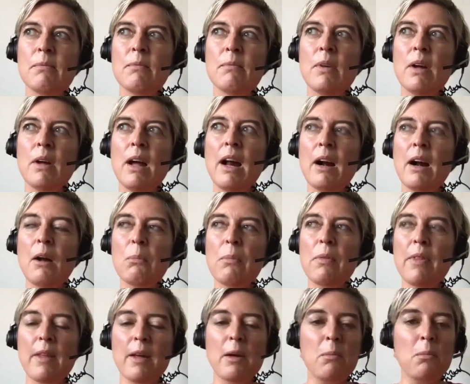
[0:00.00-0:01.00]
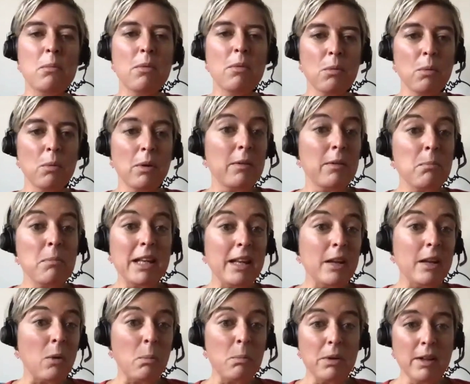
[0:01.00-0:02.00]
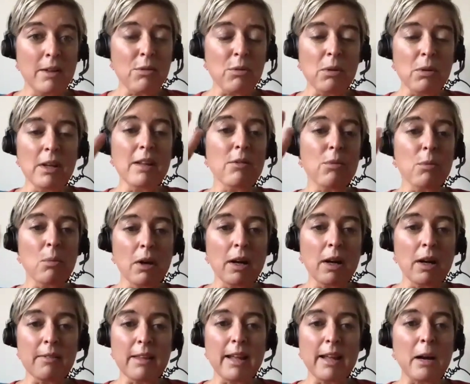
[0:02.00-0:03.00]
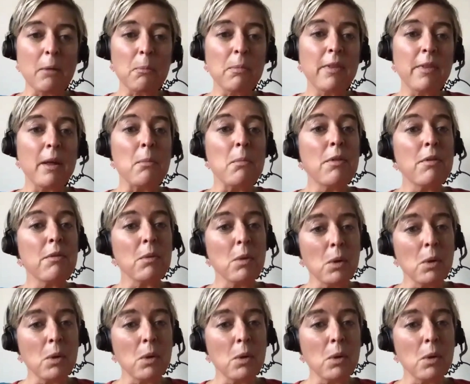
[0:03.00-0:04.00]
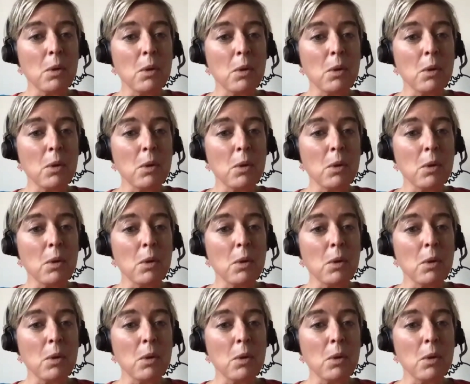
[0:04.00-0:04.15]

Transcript: helped them through, and many companies really is what has helped them through